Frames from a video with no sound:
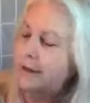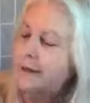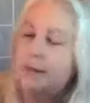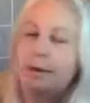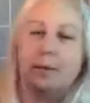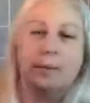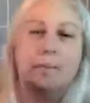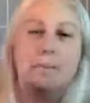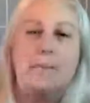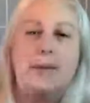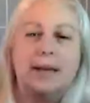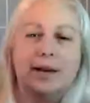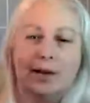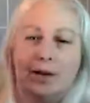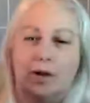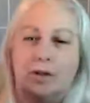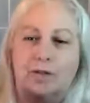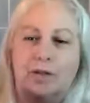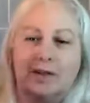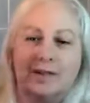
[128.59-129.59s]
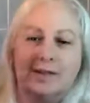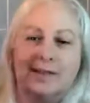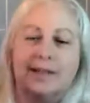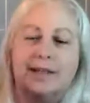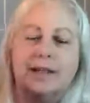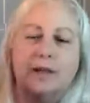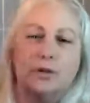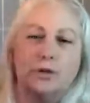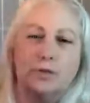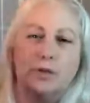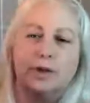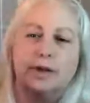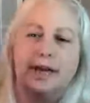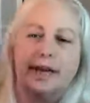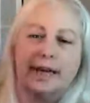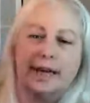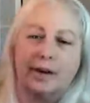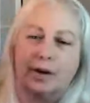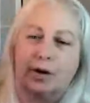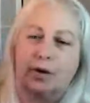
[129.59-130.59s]
in the middle, this little
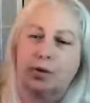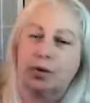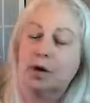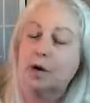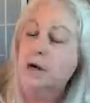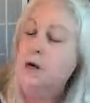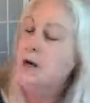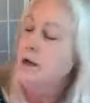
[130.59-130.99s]
tornado.